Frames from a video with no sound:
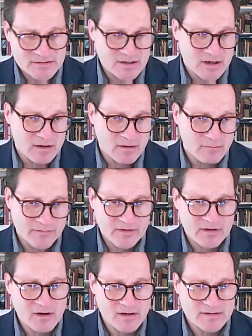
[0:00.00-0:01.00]
So what
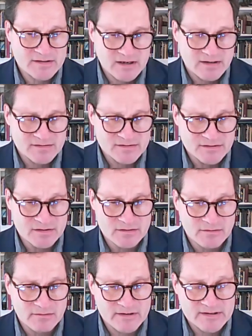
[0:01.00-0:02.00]
the cartels
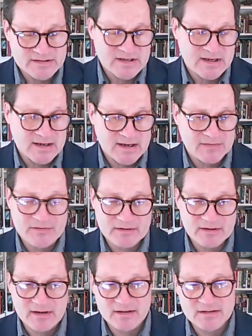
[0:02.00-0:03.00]
do is they get
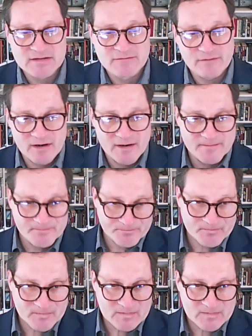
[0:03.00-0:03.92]
their guns from